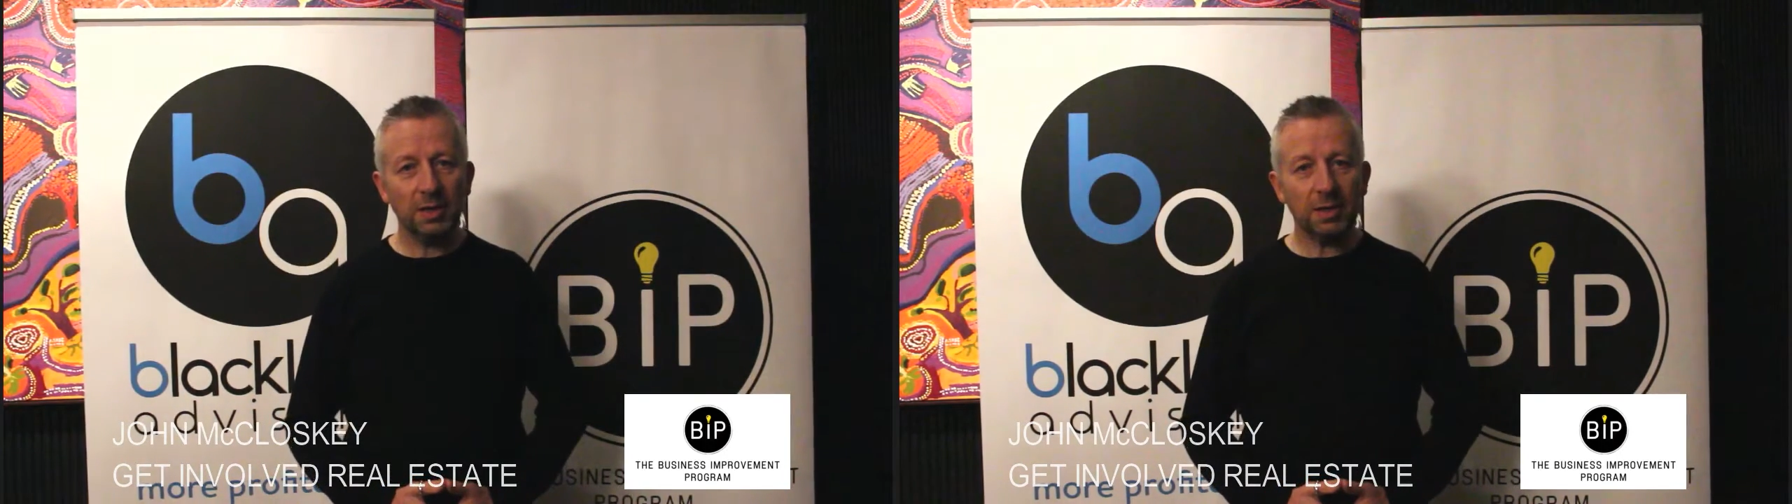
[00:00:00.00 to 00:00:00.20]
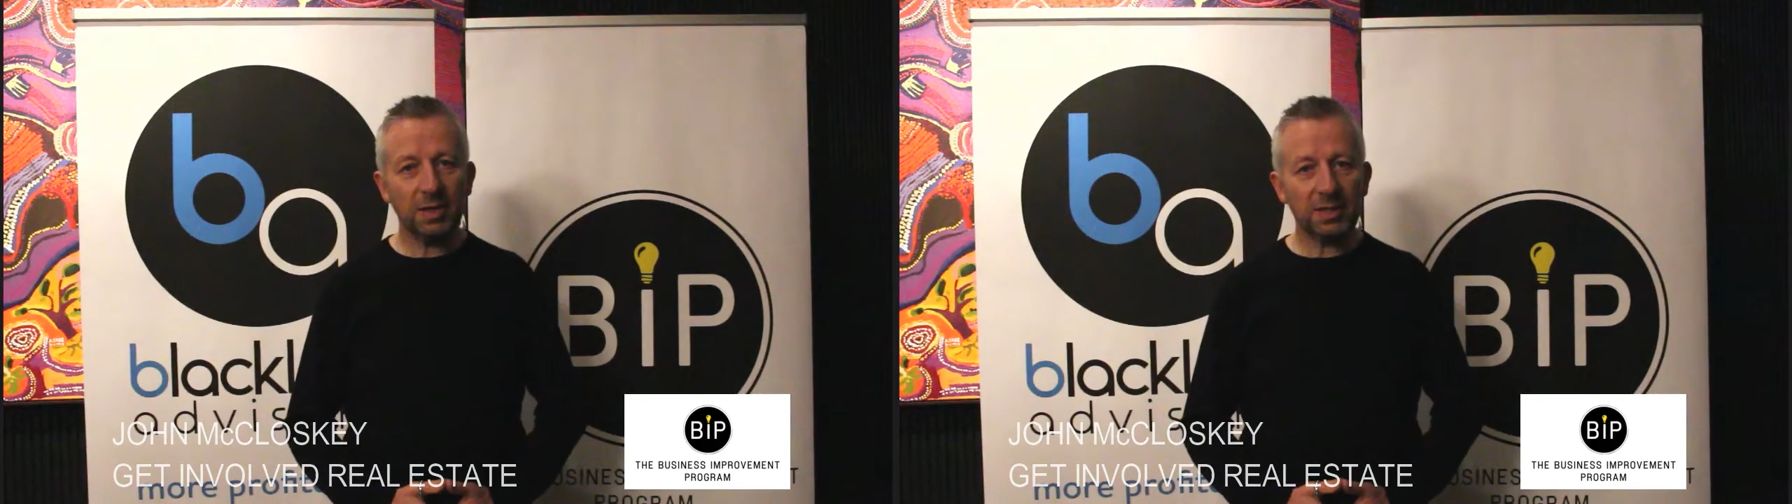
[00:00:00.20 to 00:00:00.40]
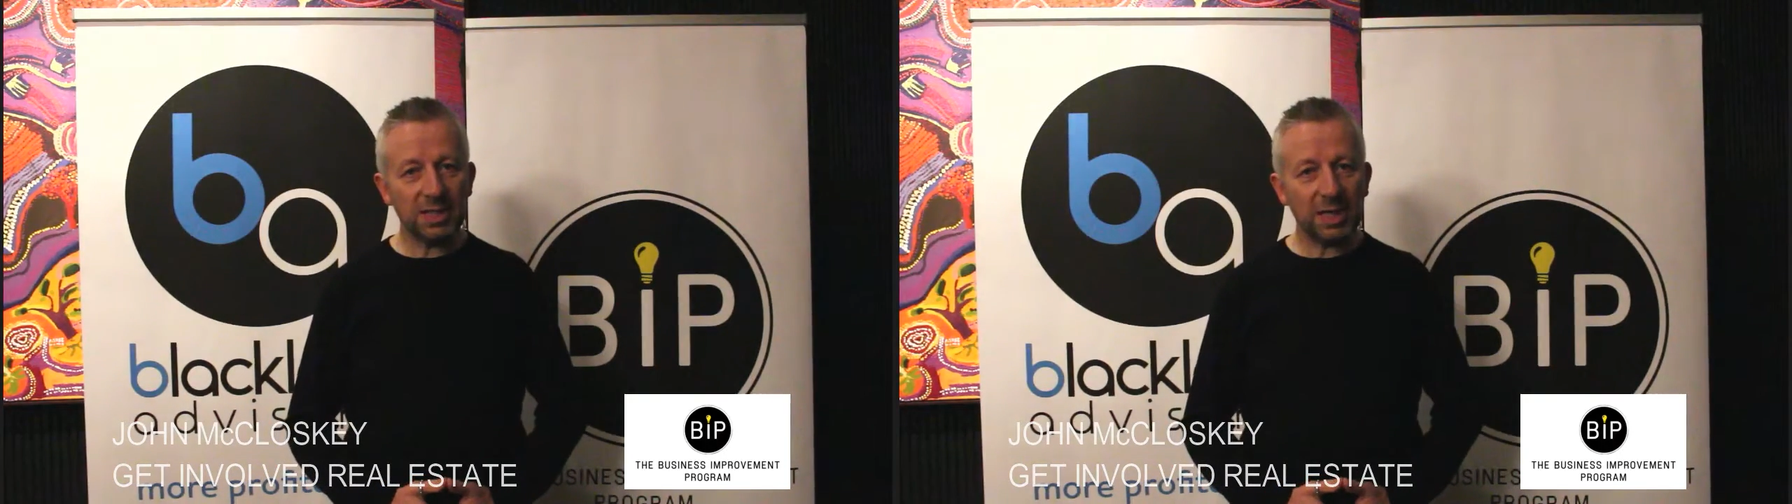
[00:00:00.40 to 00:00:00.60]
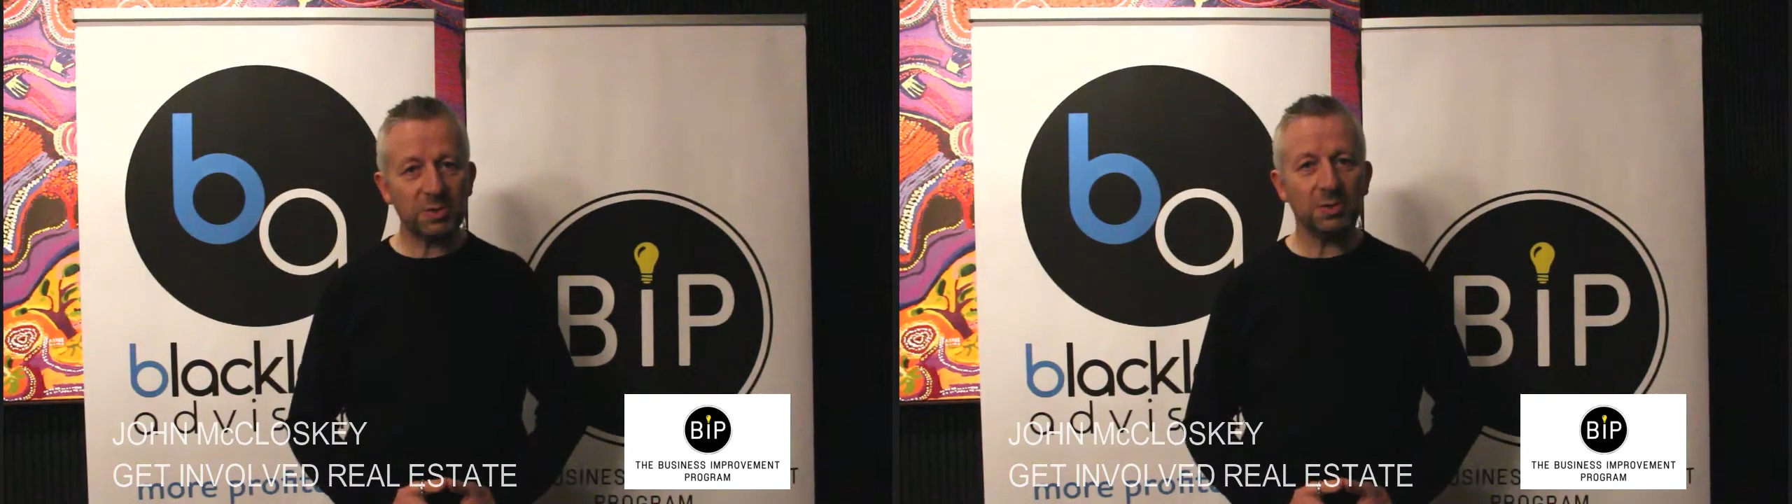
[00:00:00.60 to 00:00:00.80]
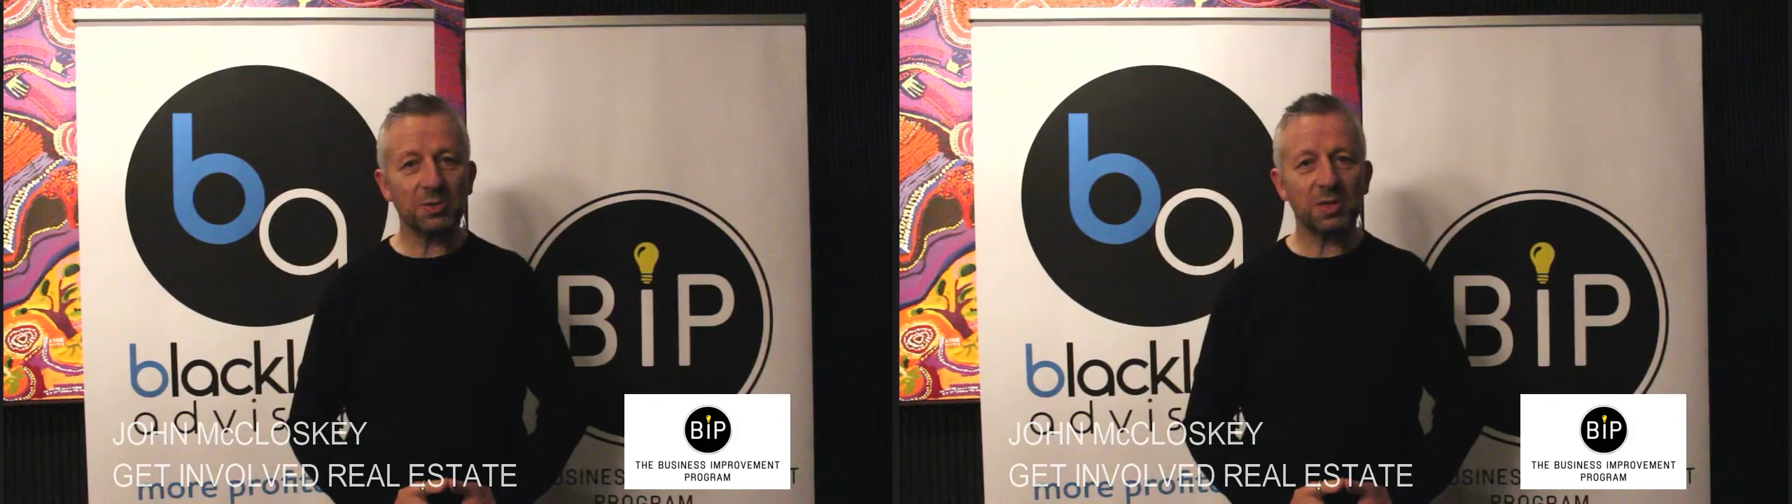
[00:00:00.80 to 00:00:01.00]
And it's an
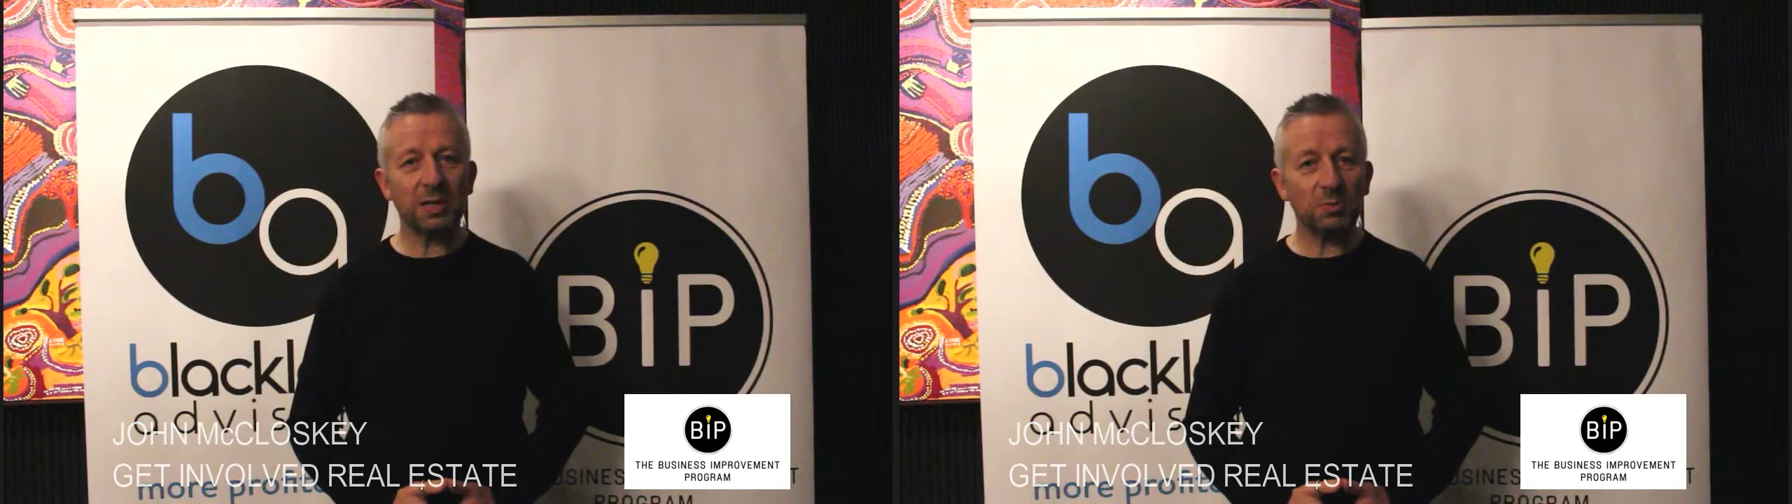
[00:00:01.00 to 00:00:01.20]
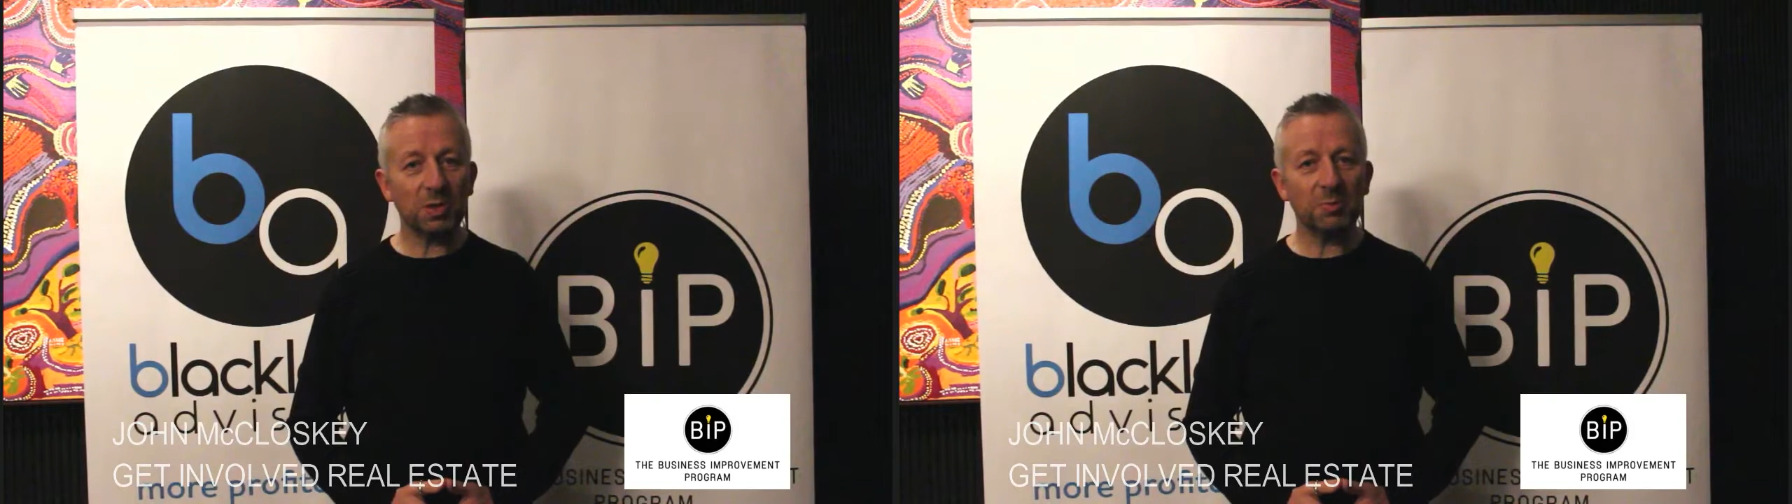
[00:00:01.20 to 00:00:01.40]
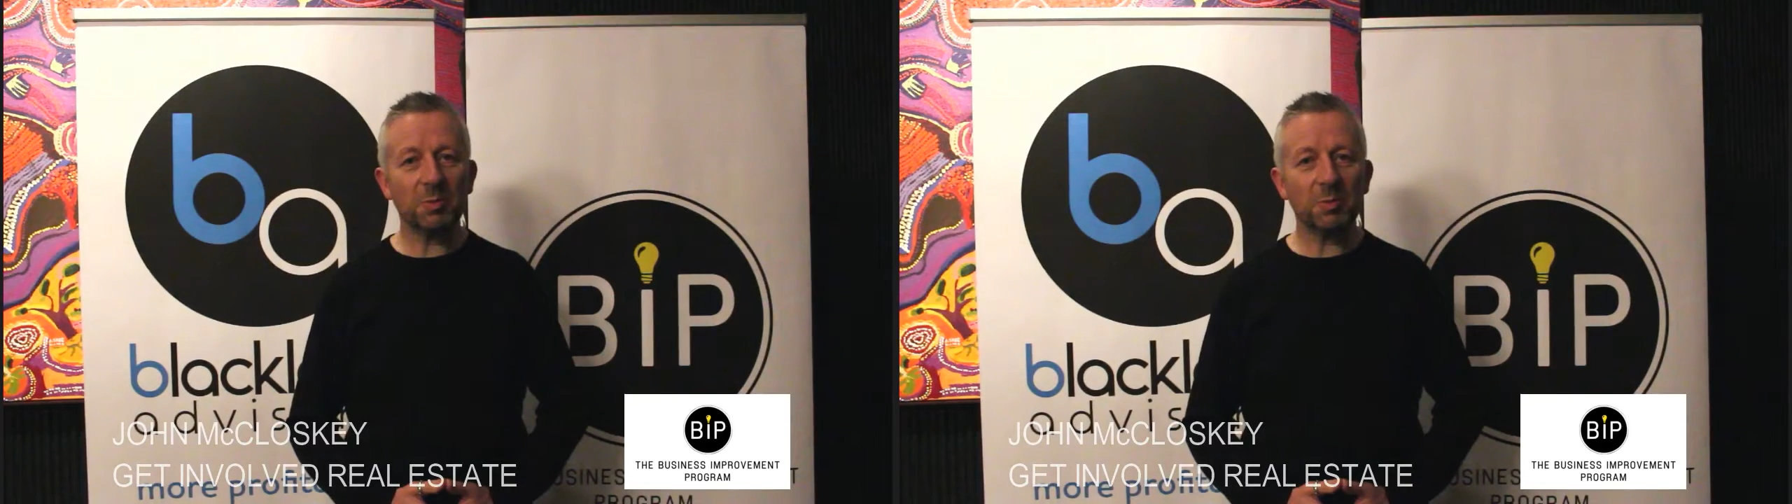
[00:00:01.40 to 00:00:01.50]
absolute delight, one,